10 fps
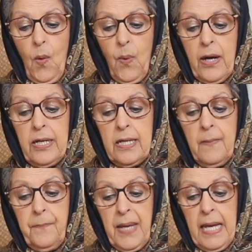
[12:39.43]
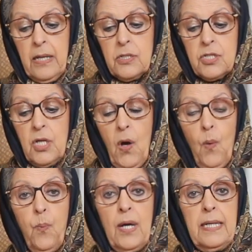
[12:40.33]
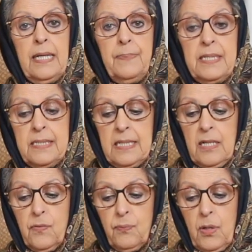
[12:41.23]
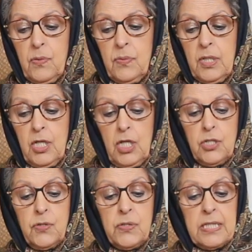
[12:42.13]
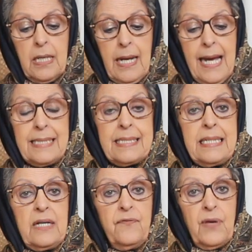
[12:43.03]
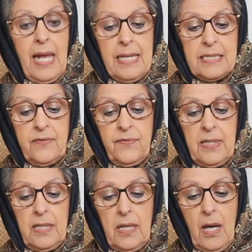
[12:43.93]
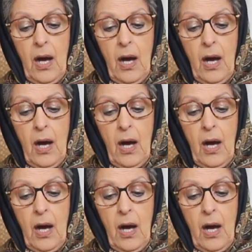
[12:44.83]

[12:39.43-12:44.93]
where he compares what Ibn Sina wrote to scholastic philosophy,